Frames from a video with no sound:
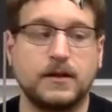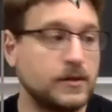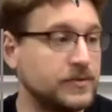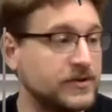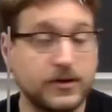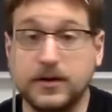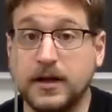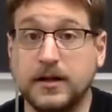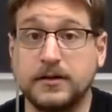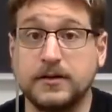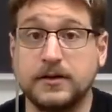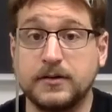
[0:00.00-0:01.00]
Let me turn
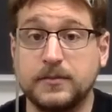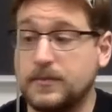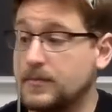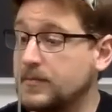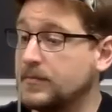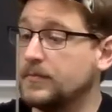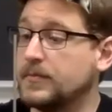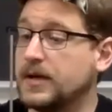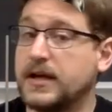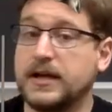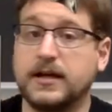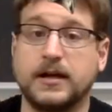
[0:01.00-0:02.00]
on
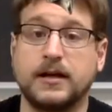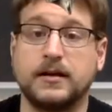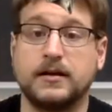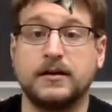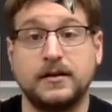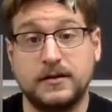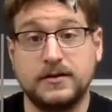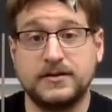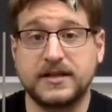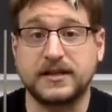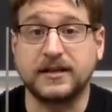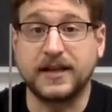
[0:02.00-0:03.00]
my
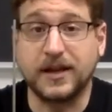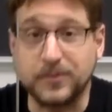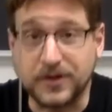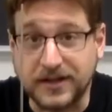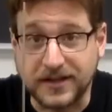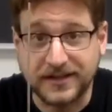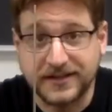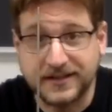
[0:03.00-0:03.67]
second camera here.